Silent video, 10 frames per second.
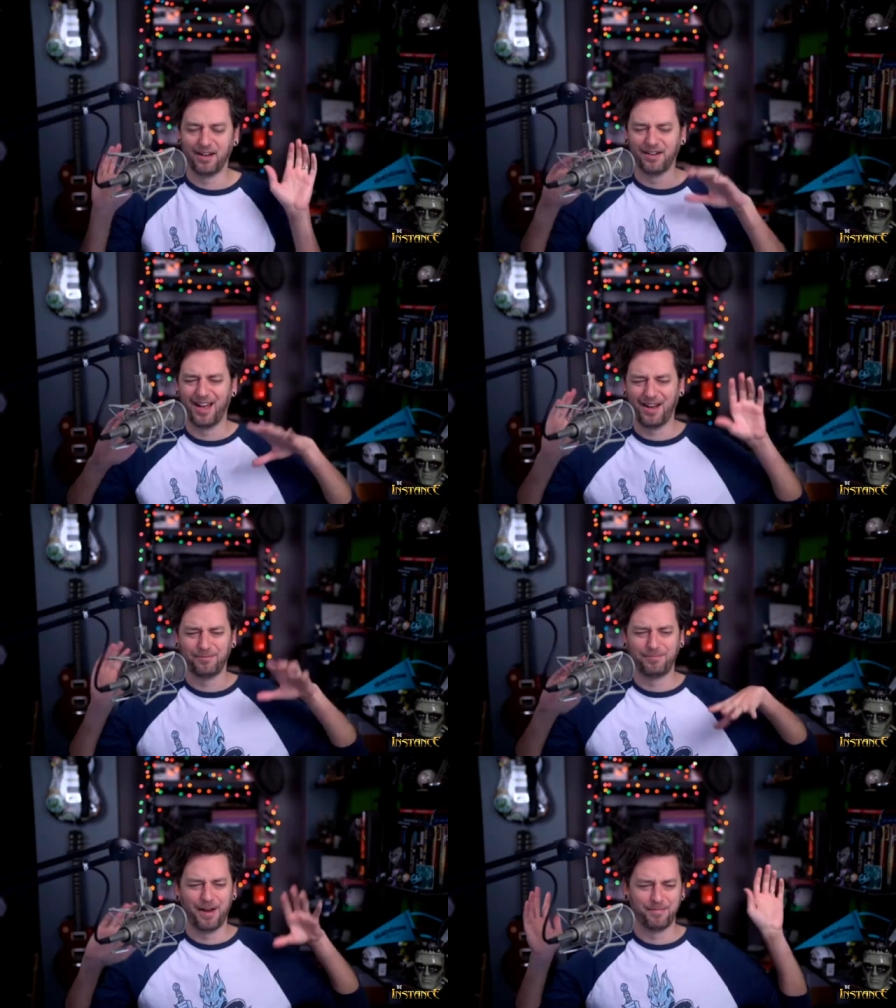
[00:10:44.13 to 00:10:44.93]
uh,
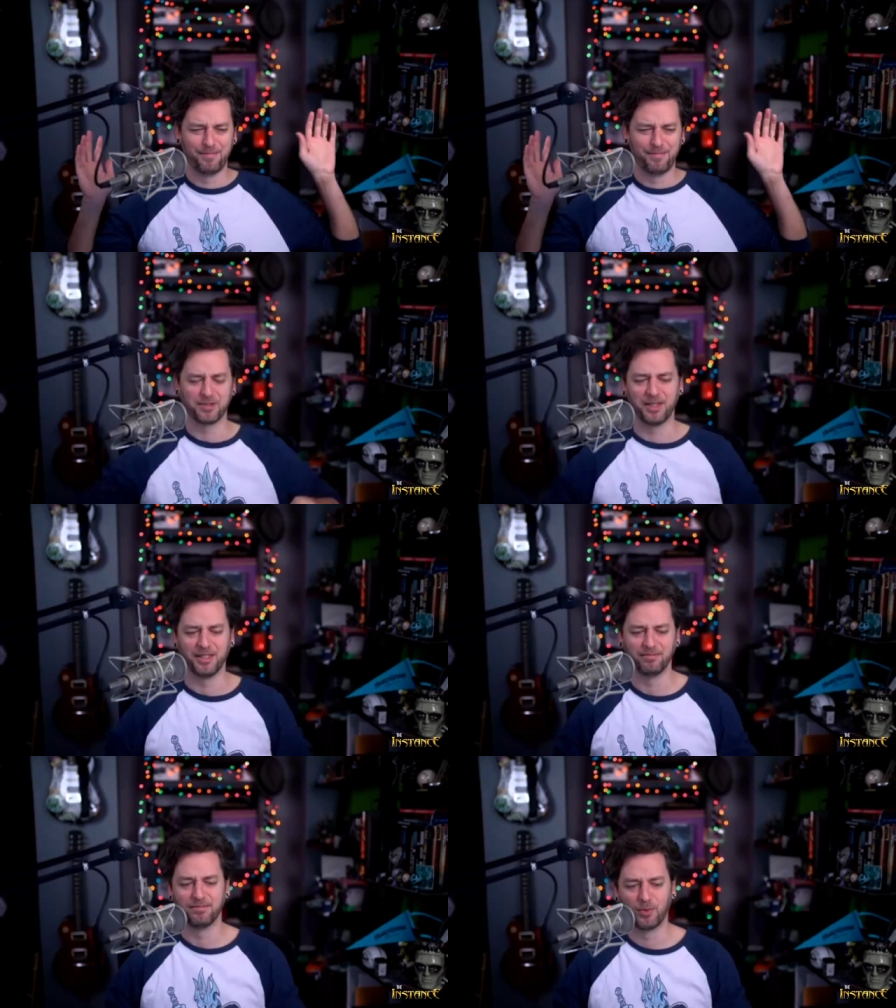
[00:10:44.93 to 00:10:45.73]
have have Matt
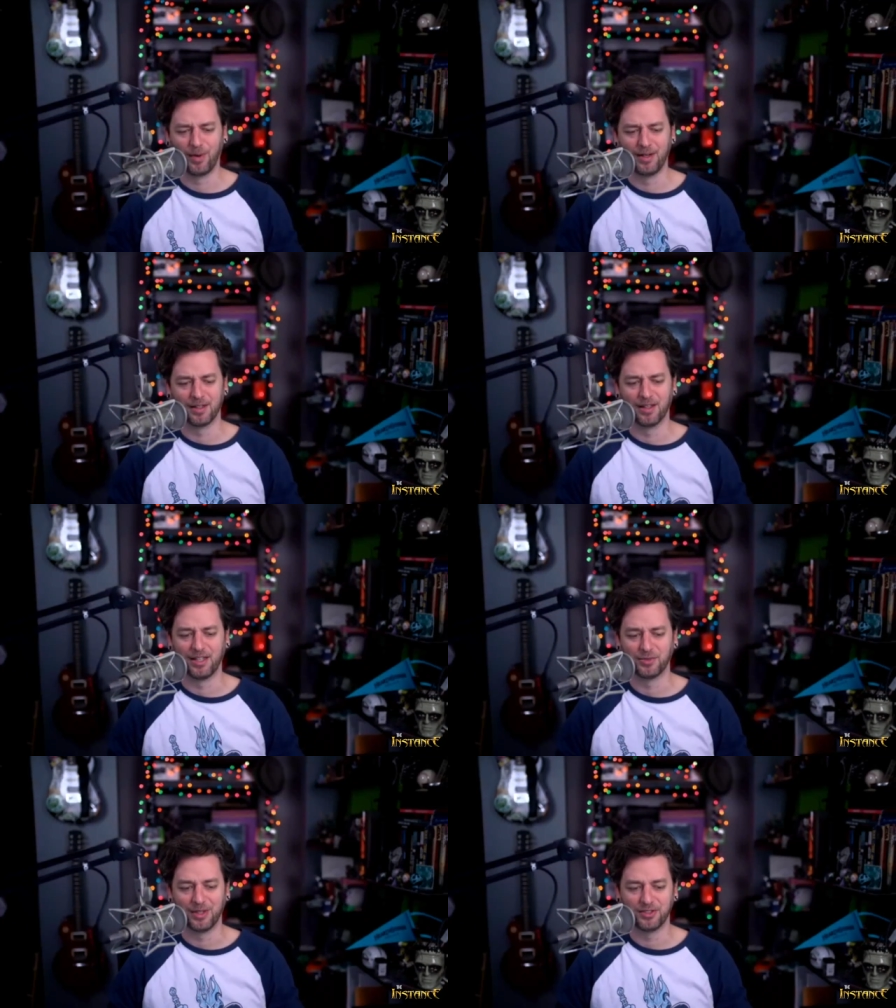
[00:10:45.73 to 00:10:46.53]
explain qu- uh,
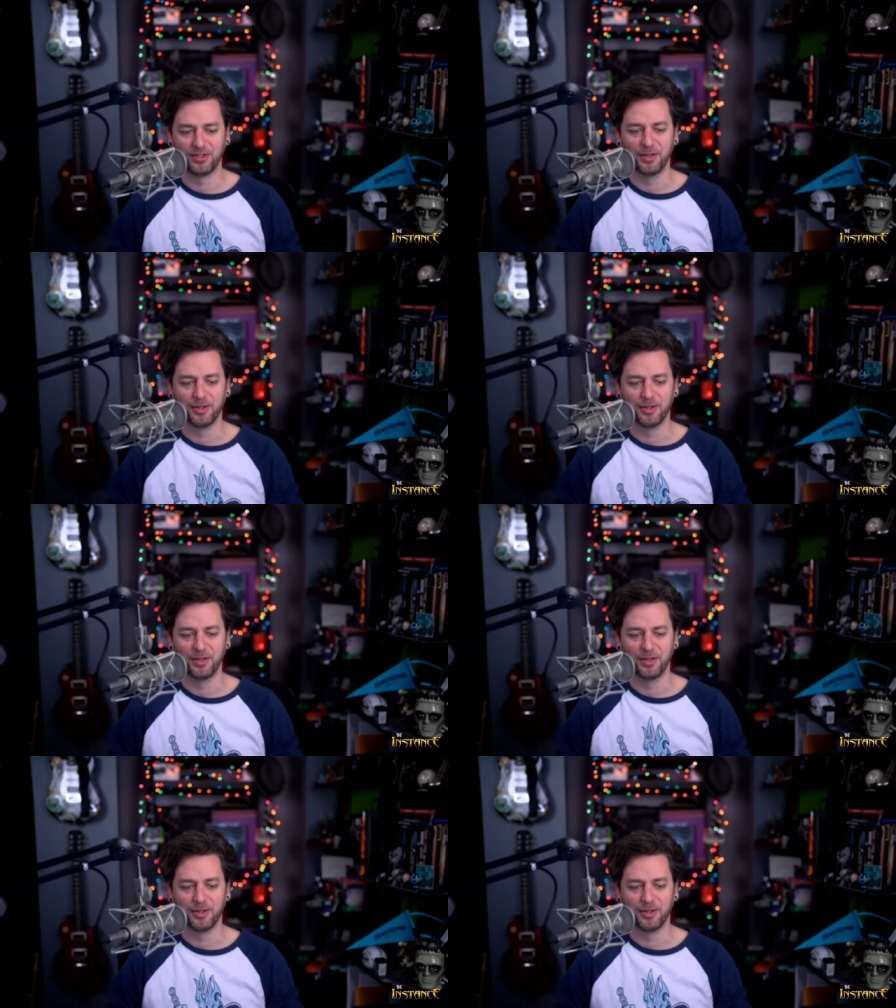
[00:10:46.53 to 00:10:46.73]
class quest